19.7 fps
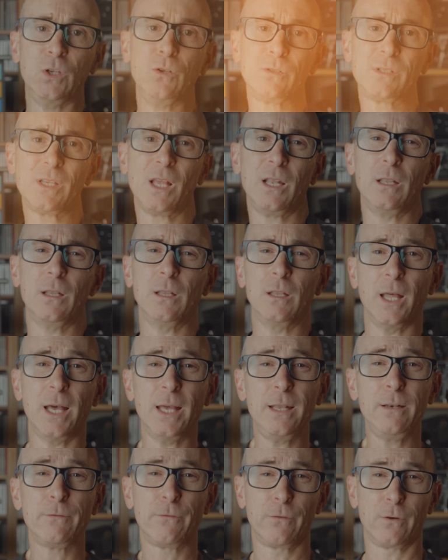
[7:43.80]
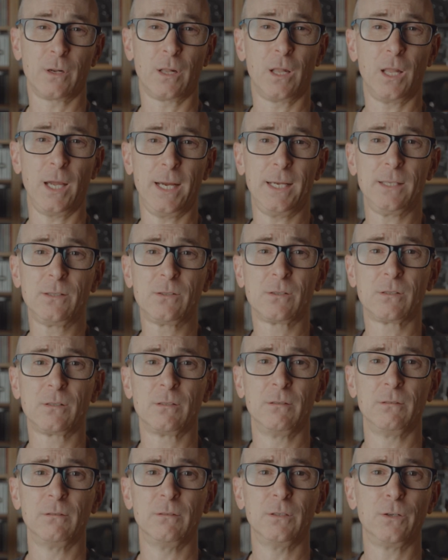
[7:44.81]
Use a LUT for clients.
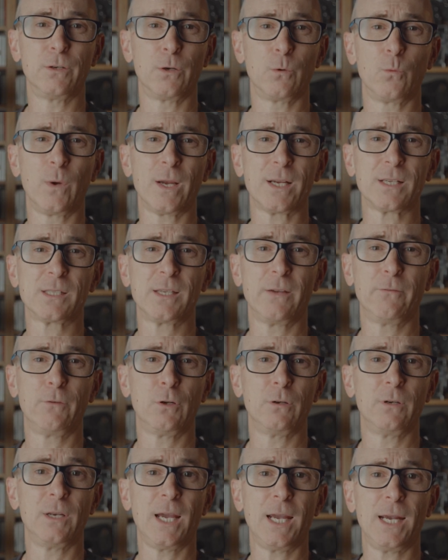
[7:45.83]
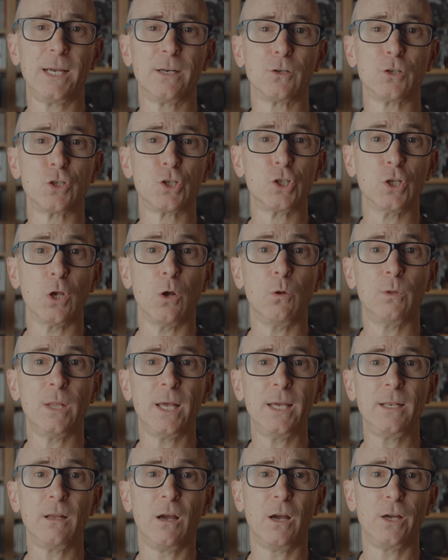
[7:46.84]
Load a Rec 709 or Show
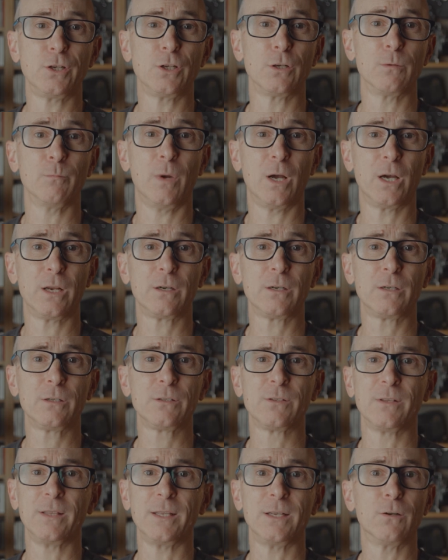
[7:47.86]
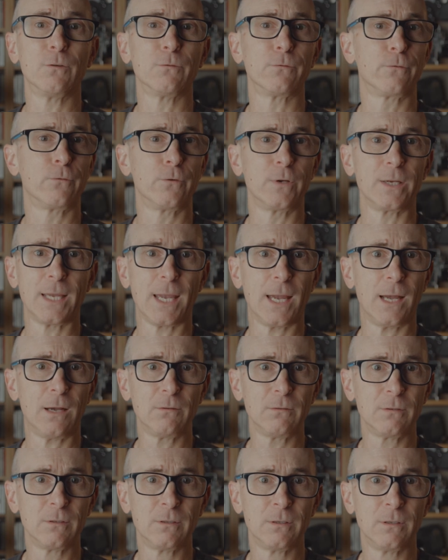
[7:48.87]
LUT on your monitor so they don't freak
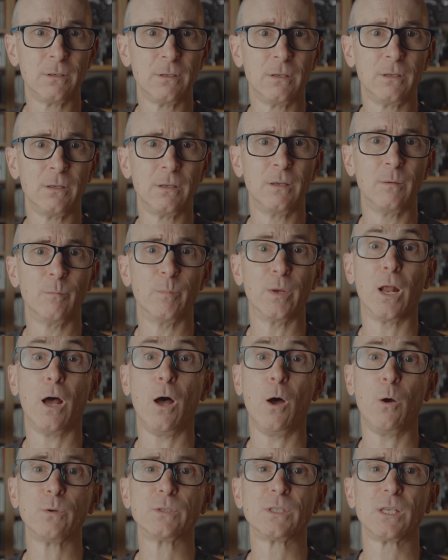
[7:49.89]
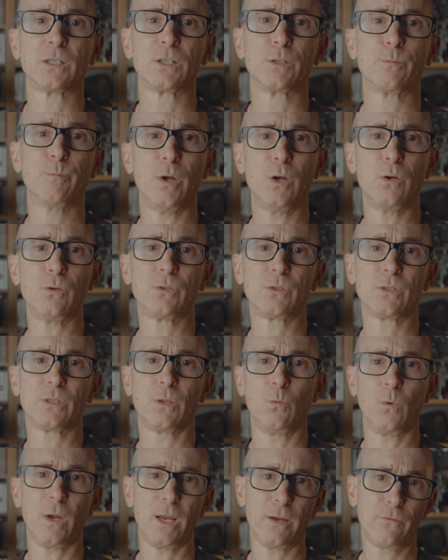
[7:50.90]
out. But always expose
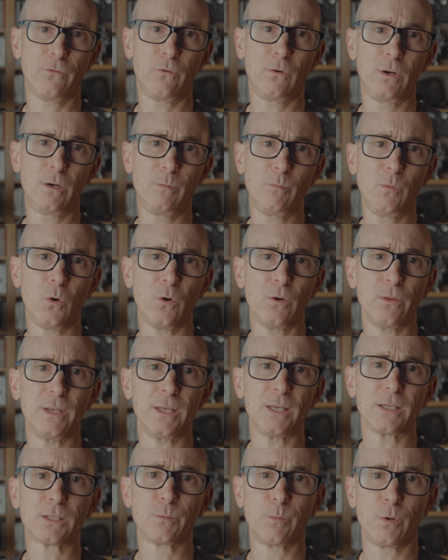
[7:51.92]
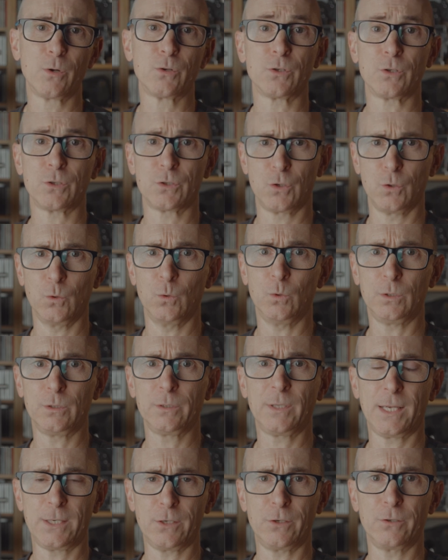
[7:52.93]
the waveform or the exposure
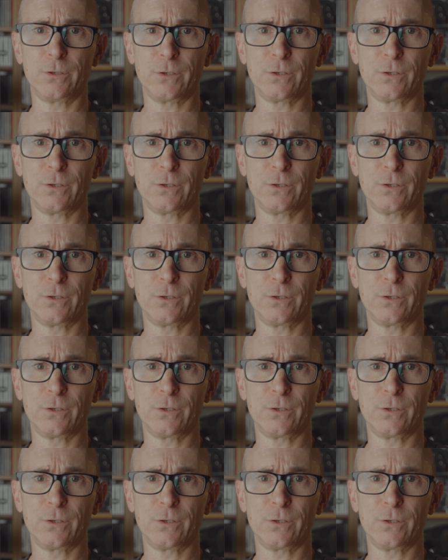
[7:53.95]
tool that you're